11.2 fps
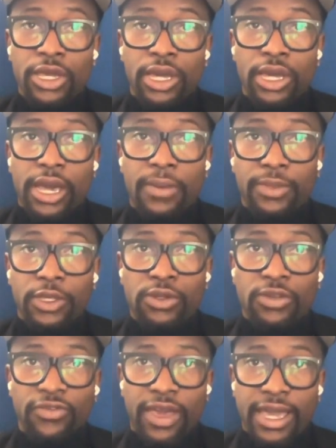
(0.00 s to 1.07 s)
um,
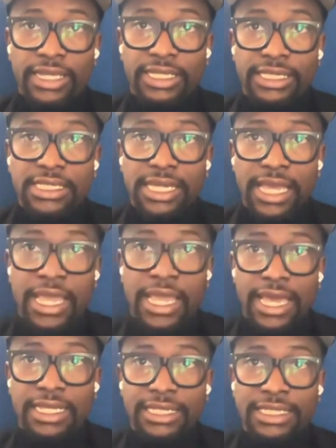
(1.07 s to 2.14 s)
Unifieds
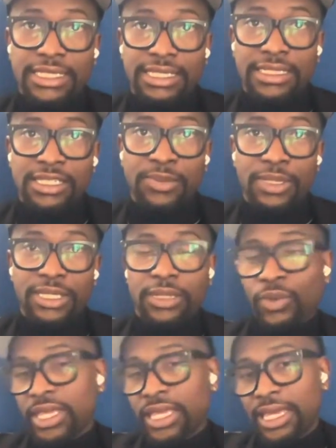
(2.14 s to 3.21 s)
and spent the
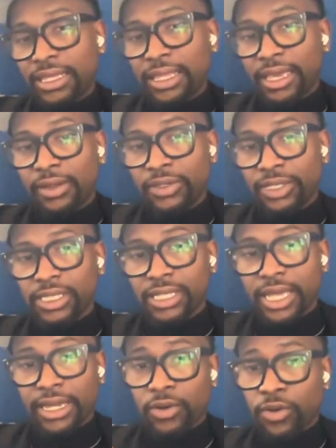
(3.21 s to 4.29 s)
weekend there, just
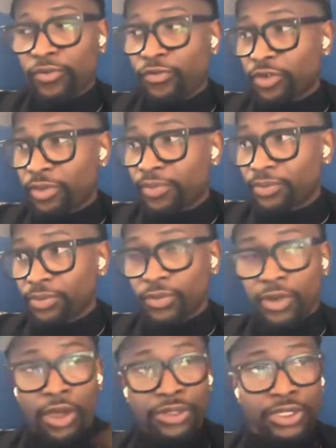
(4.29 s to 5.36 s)
like going from
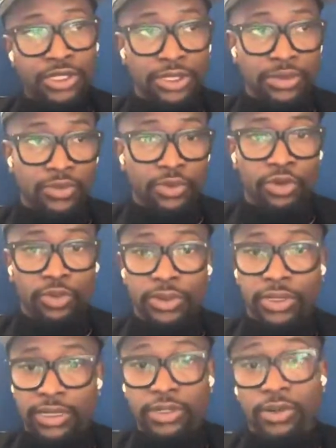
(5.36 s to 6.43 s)
audition room,
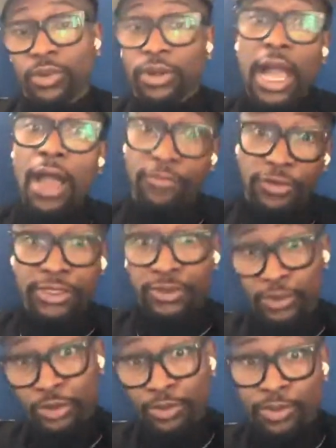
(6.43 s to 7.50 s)
you know, or conference
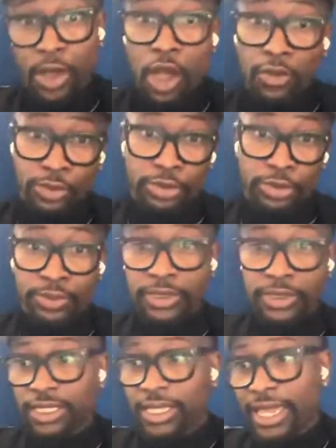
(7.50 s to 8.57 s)
room, ballroom
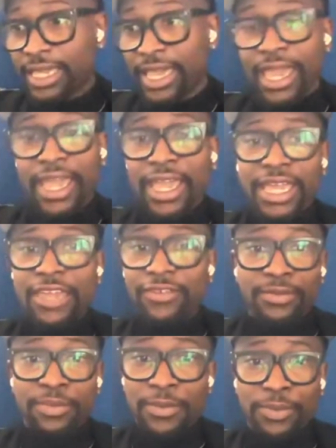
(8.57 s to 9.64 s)
to like mm-hmm.
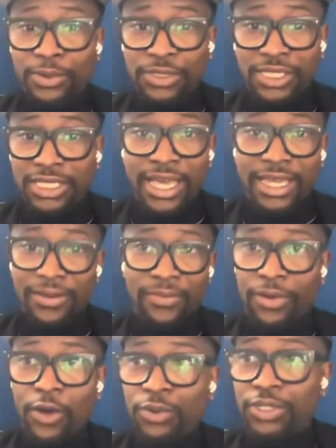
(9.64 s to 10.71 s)
even people just like
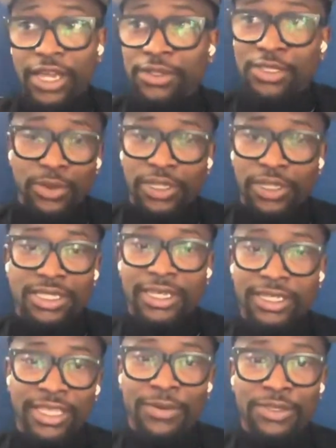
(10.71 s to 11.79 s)
hotel suites. Like
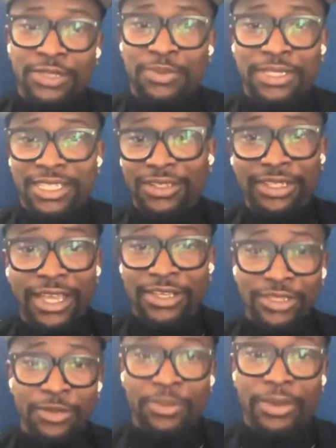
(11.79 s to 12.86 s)
they would just be sitting on the edge
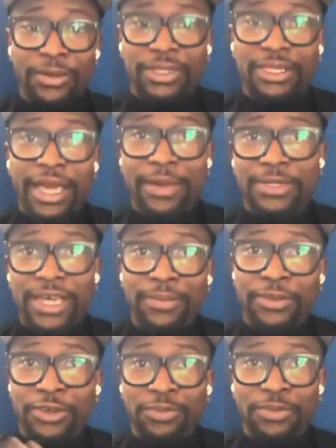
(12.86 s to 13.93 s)
of their bed with a laptop
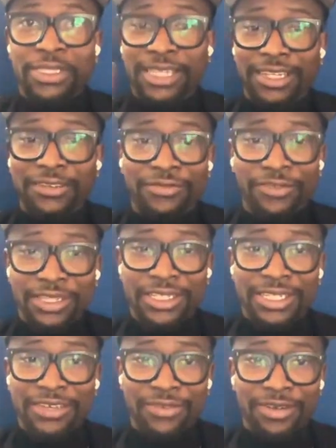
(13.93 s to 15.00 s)
and you'd be sitting in front of the
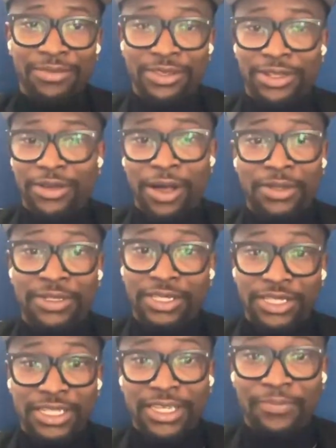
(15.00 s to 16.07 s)
TV, you know,
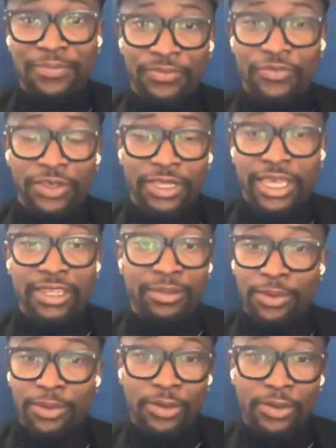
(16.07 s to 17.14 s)
auditioning right. for the head of the
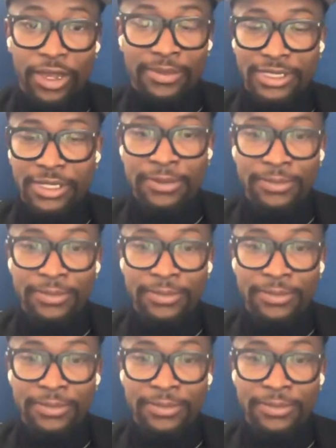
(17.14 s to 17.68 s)
program. So